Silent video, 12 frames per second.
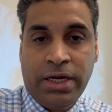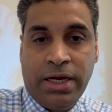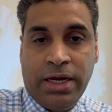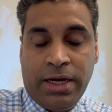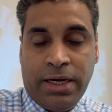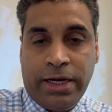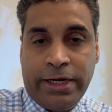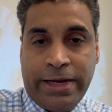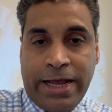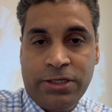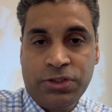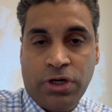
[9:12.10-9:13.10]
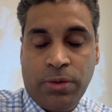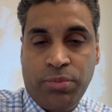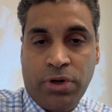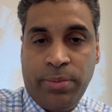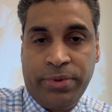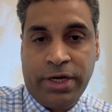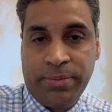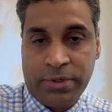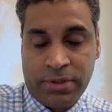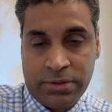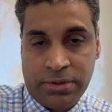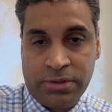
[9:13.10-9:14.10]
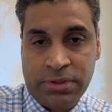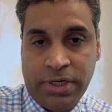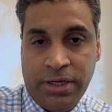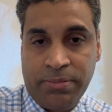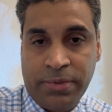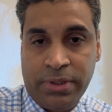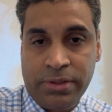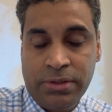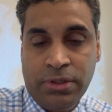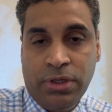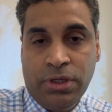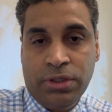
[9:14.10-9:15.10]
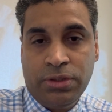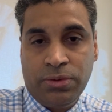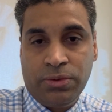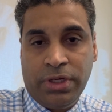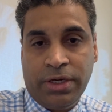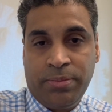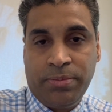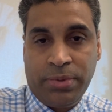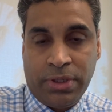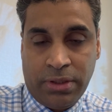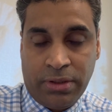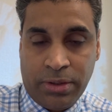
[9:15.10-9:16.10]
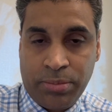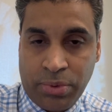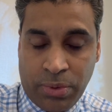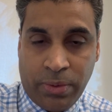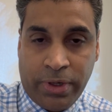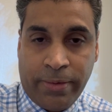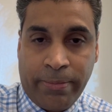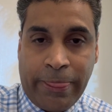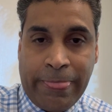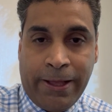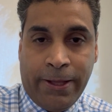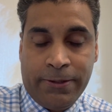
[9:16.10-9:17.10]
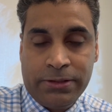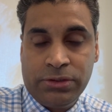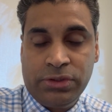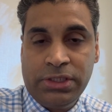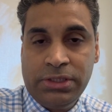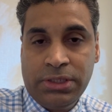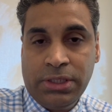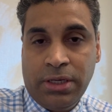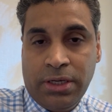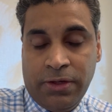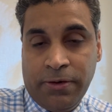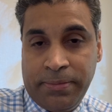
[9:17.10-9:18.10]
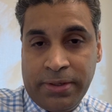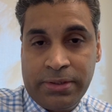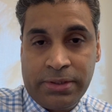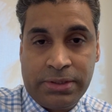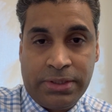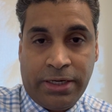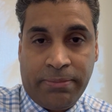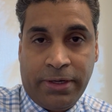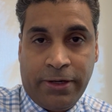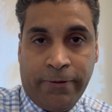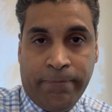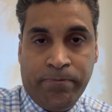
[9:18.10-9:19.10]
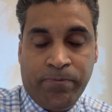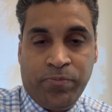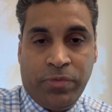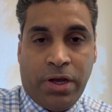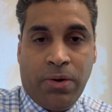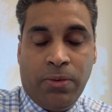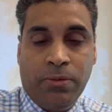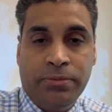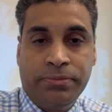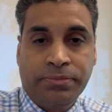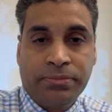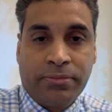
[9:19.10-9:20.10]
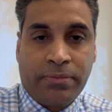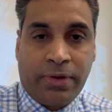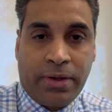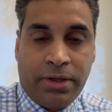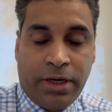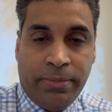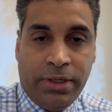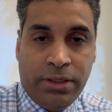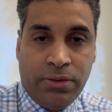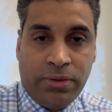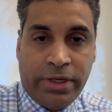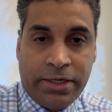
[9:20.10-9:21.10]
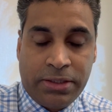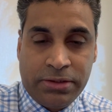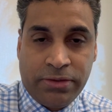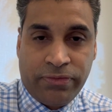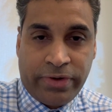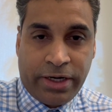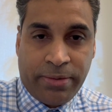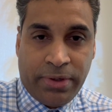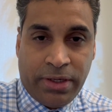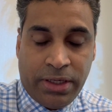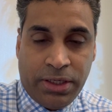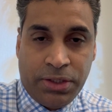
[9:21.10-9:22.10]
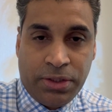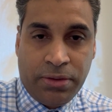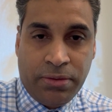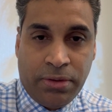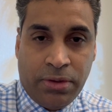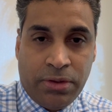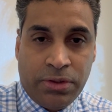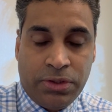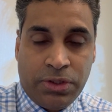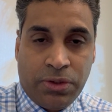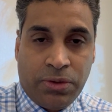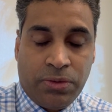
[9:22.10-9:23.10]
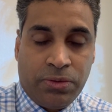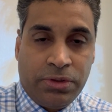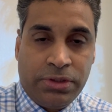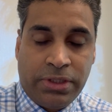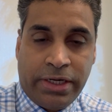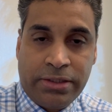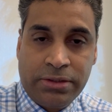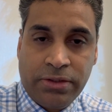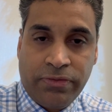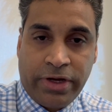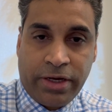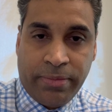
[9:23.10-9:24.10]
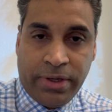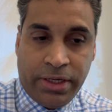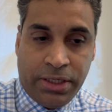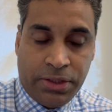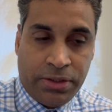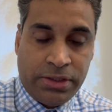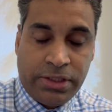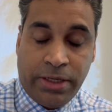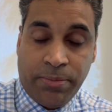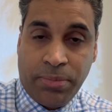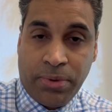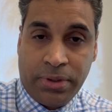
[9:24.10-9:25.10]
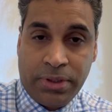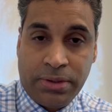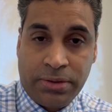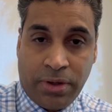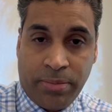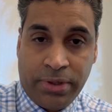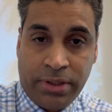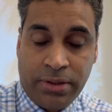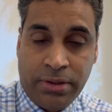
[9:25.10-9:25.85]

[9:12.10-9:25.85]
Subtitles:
and attach appropriate personal statements to that particular program. So that's regarding your personal statement. Now, coming to letters of recommendation. So this letters of recommendation is an important topic,